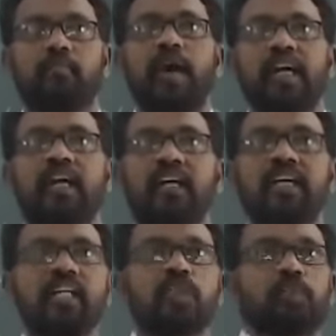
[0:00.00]
mud
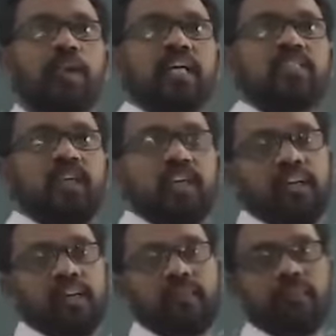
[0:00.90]
is
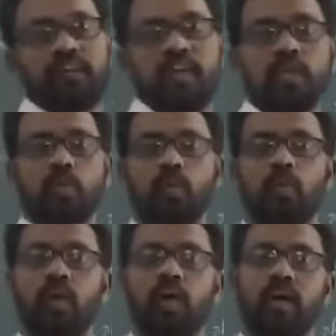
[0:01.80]
placing
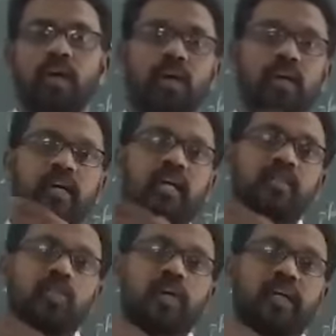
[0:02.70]
into
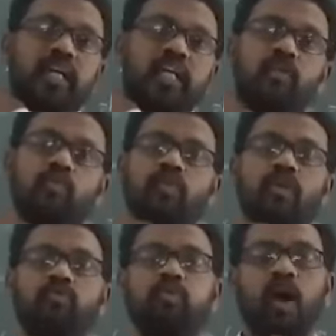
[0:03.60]
constructing the
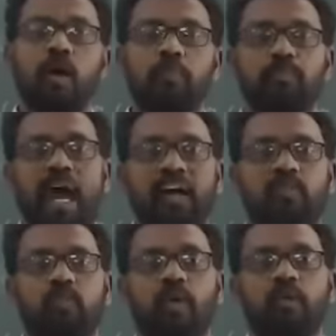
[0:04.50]
one form
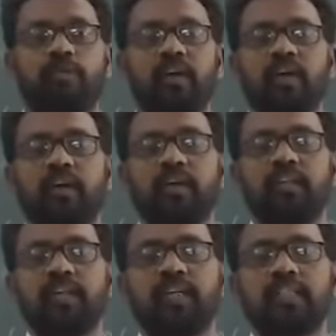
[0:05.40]
platform
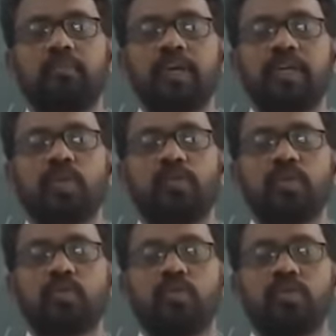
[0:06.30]
that is a base
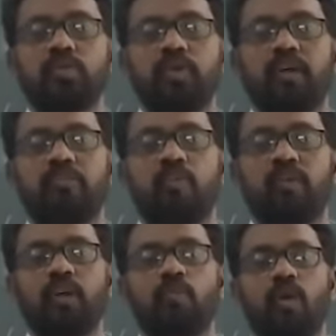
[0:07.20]
given 22 and
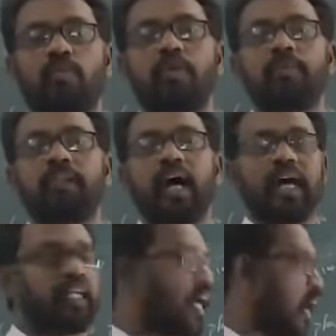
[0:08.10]
14. What will be the
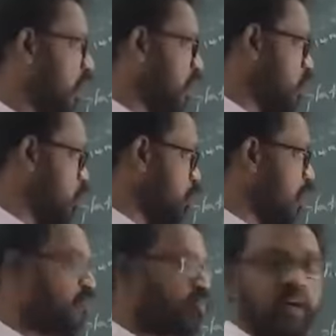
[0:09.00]
height? The height is 2.5.
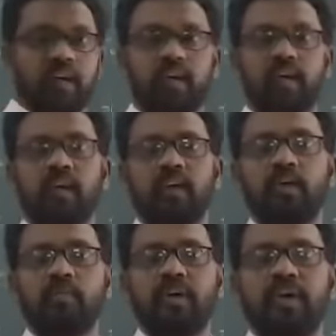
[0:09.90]

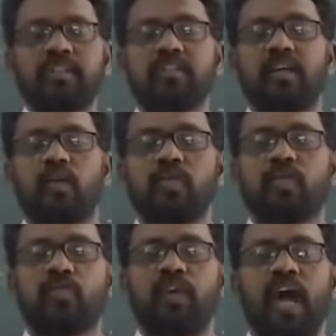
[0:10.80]
You may raise the
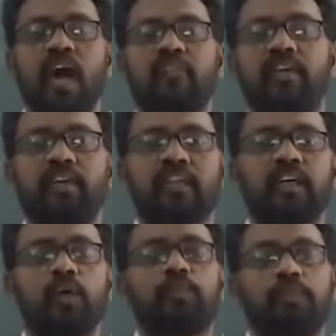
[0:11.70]
doubts if you will have any in the
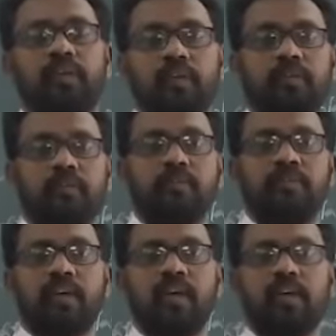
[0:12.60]
group.
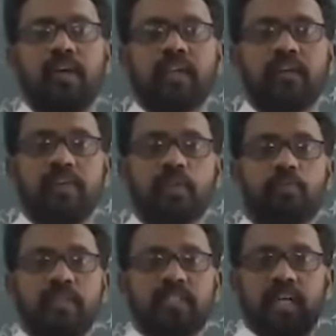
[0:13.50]
Otherwise,
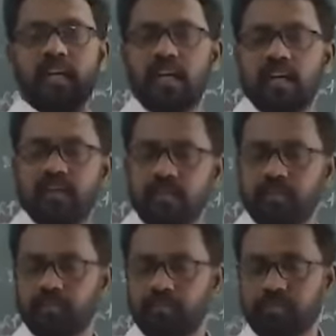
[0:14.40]
please take a